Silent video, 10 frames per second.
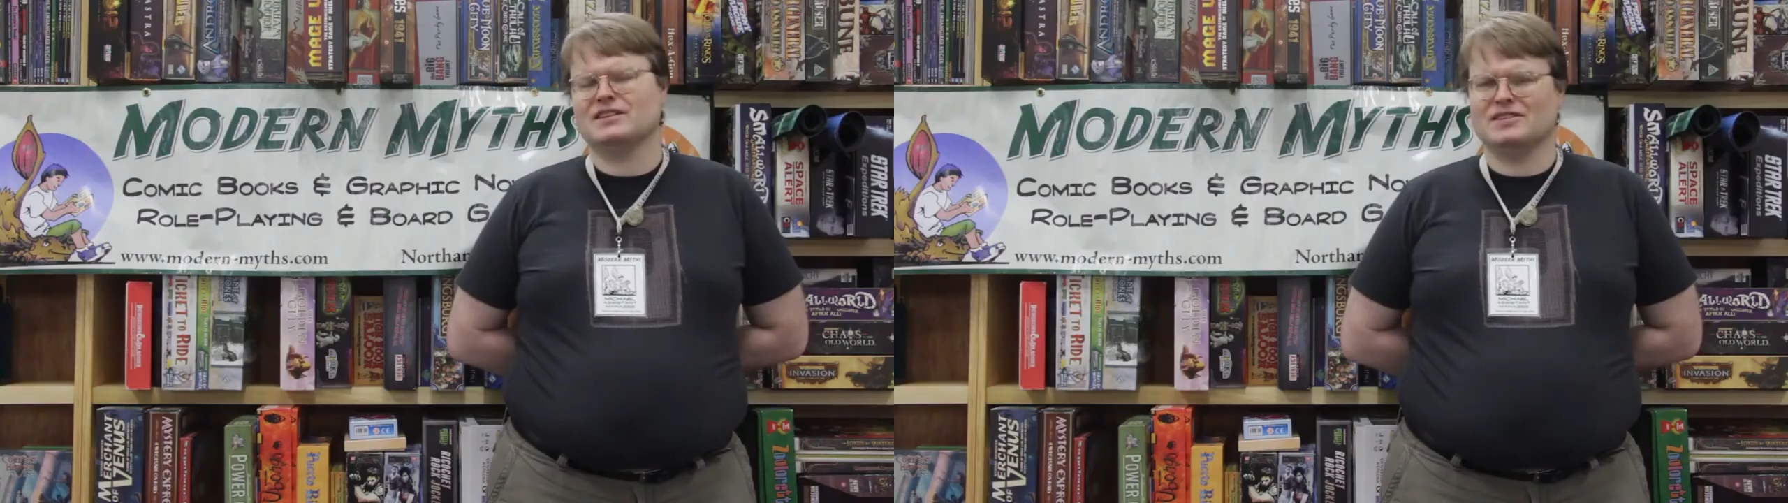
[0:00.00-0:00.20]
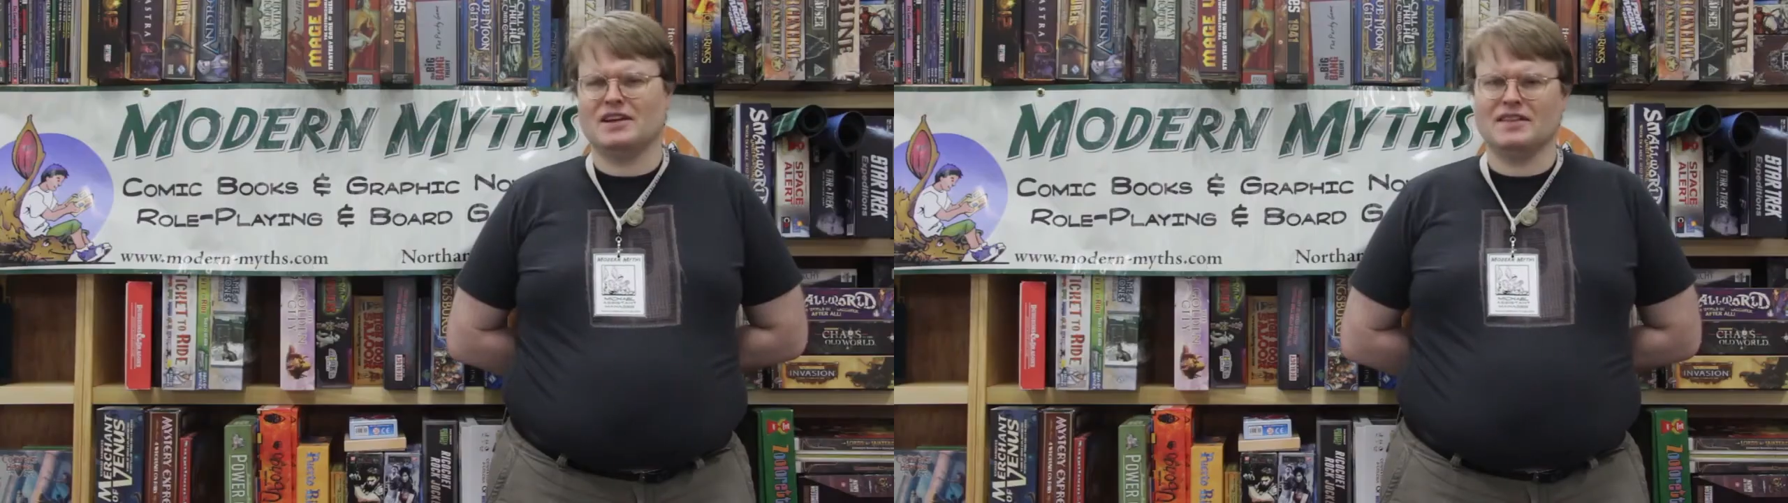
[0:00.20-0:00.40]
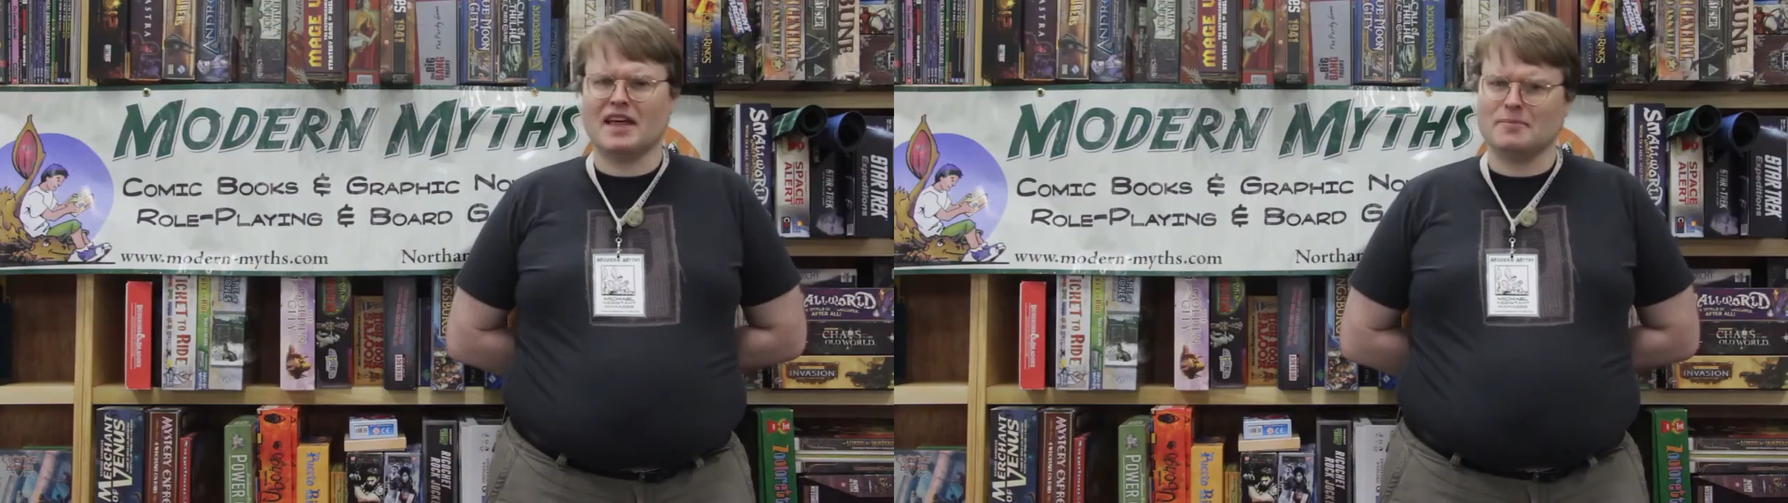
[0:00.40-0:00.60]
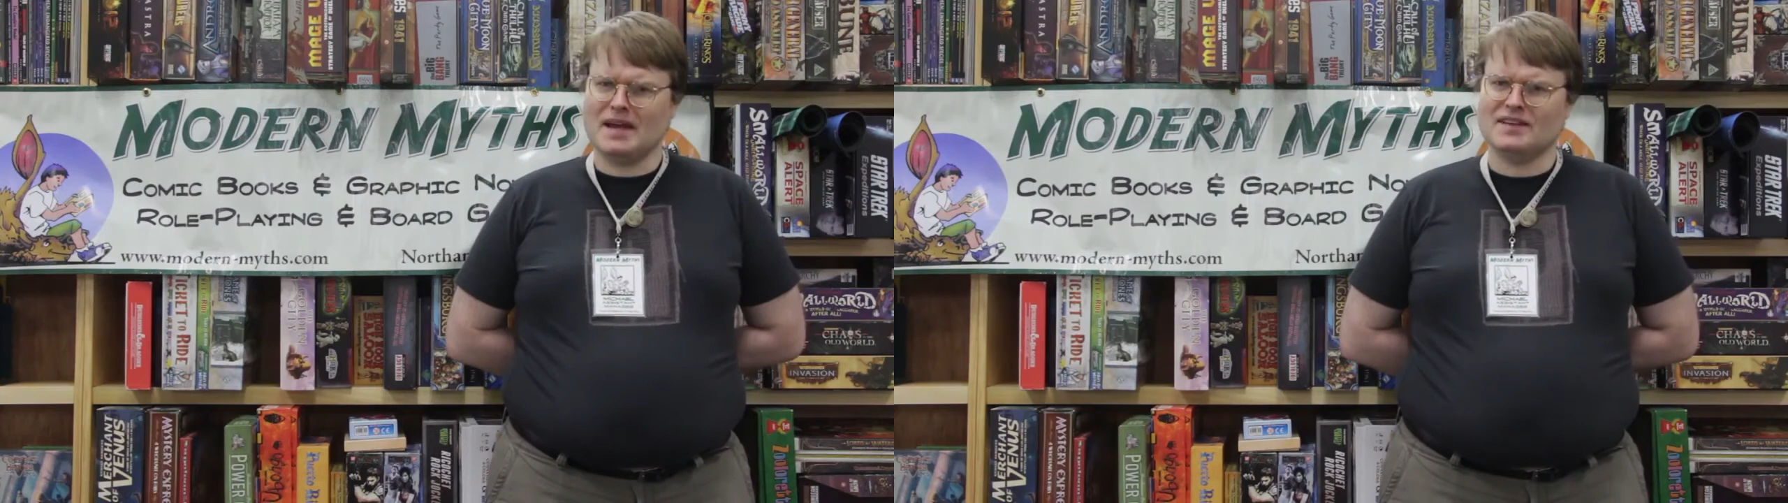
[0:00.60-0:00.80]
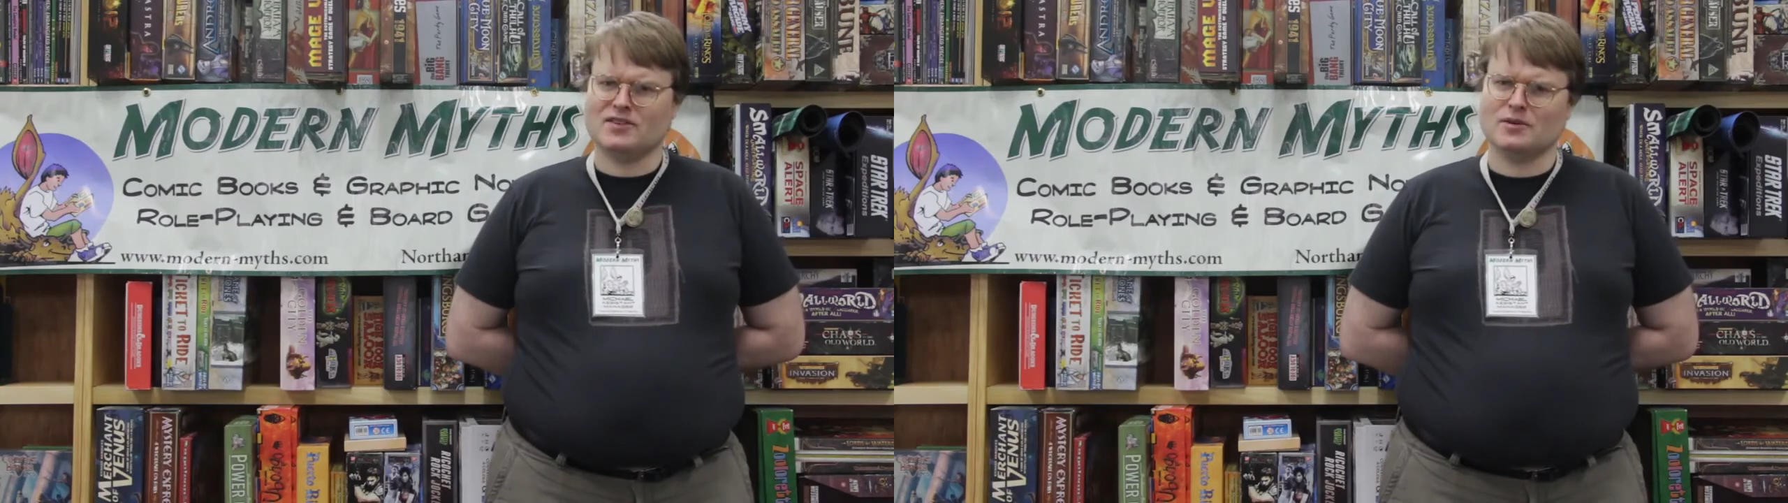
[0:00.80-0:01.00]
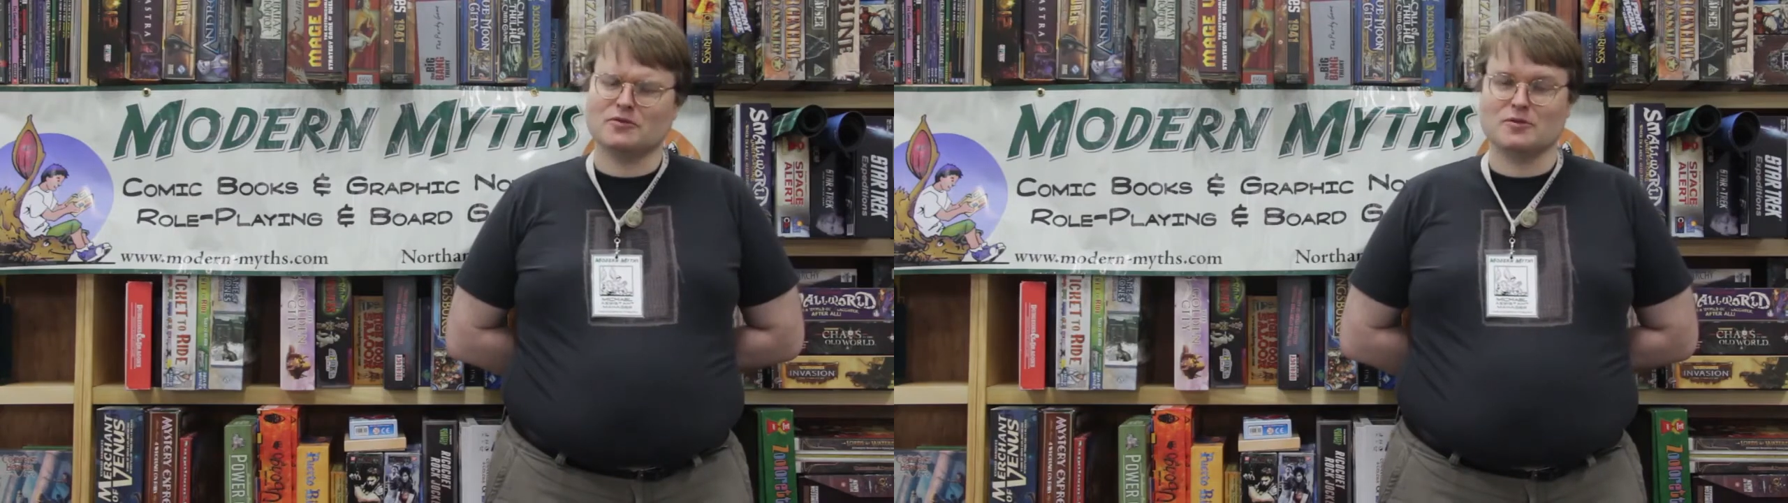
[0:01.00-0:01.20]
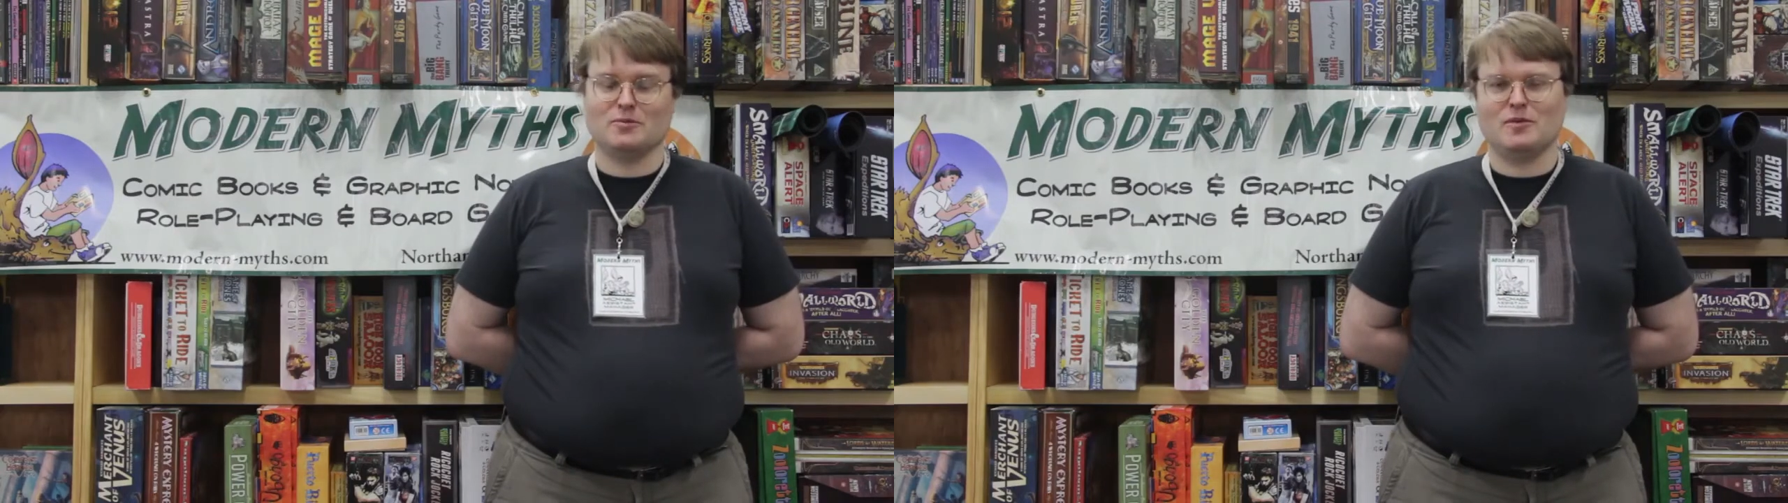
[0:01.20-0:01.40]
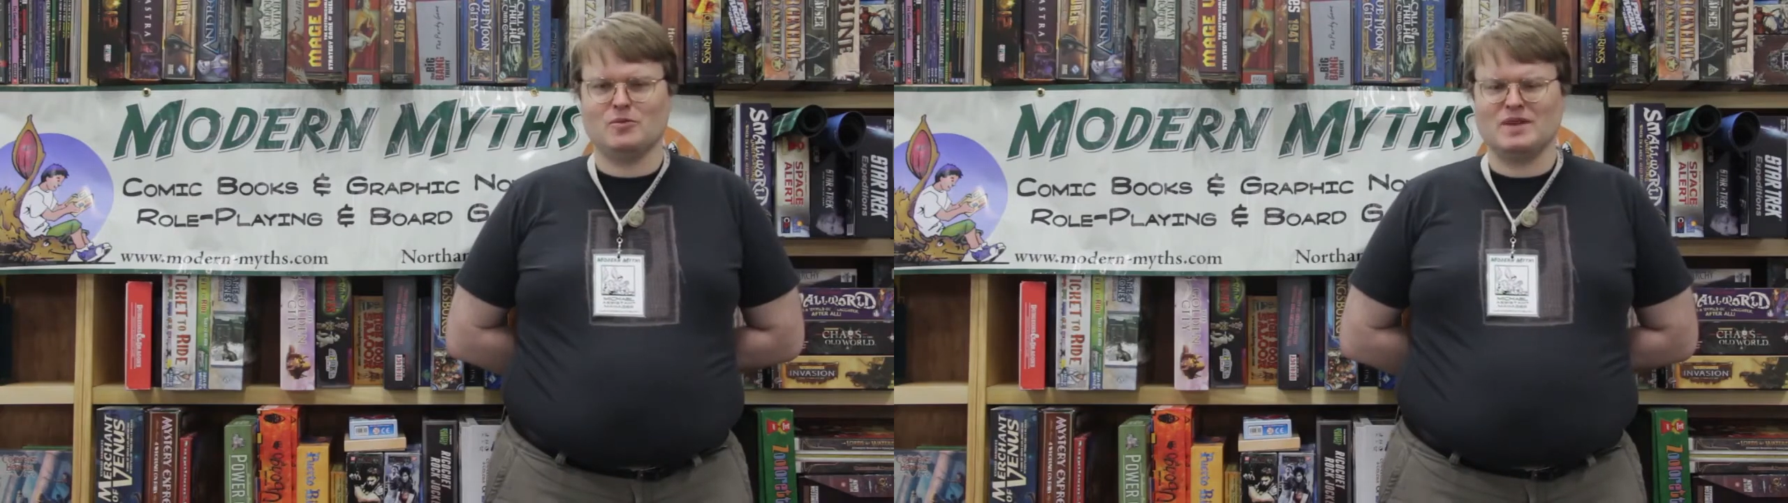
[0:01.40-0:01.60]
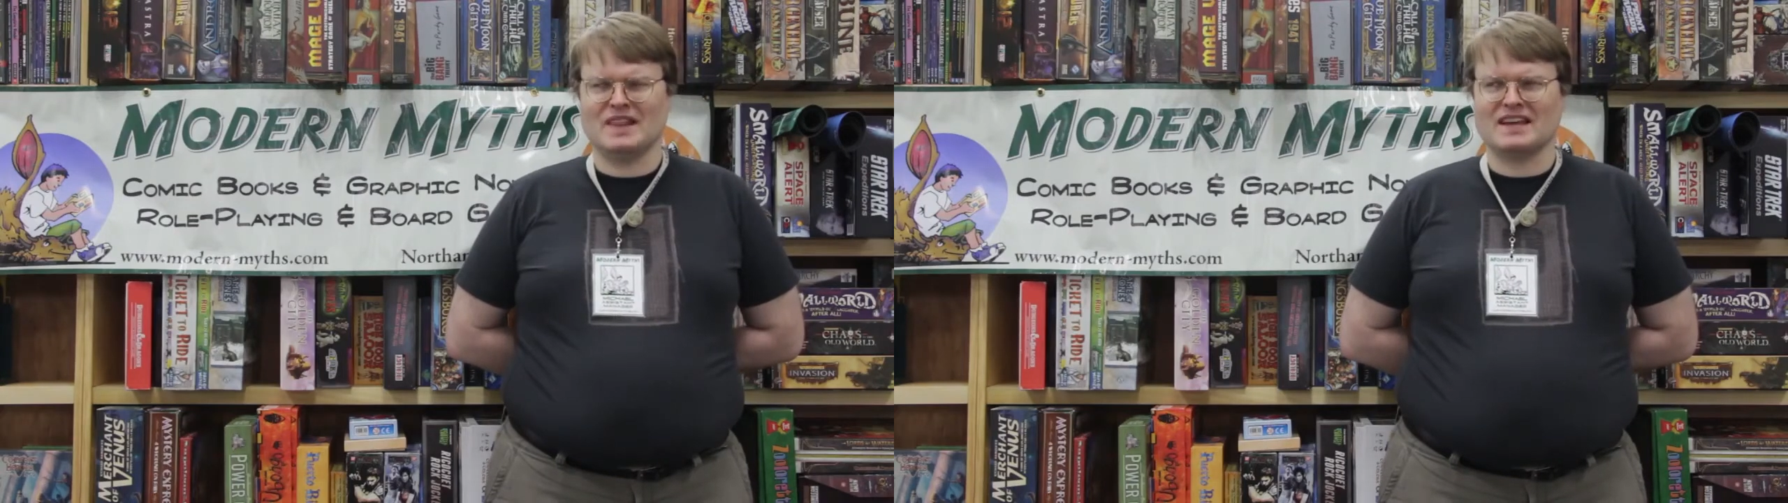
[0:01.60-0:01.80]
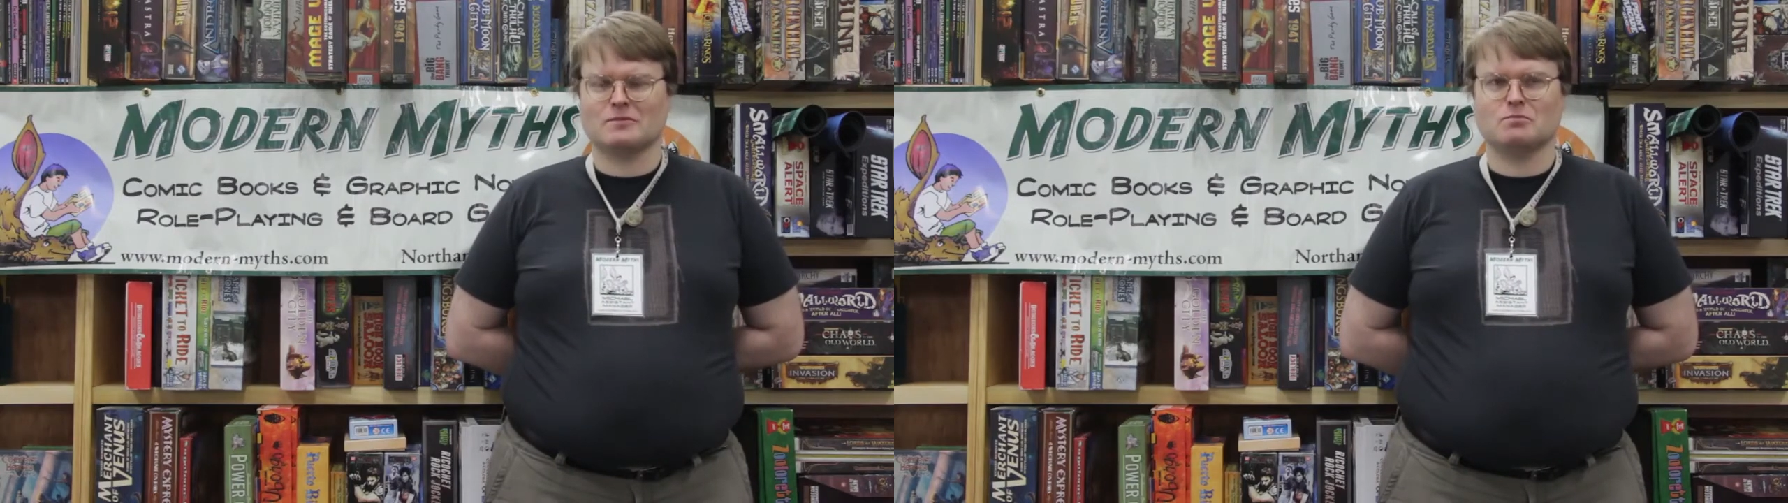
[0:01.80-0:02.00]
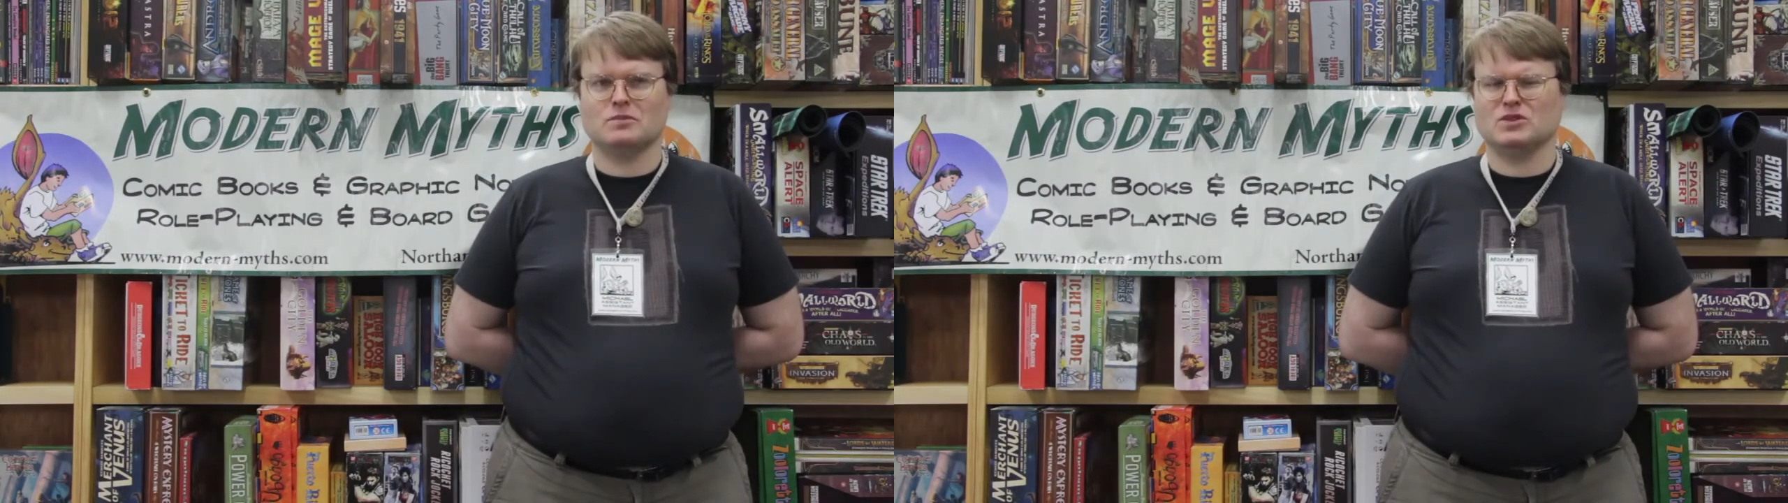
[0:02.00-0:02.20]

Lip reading: not a bad term for it would be like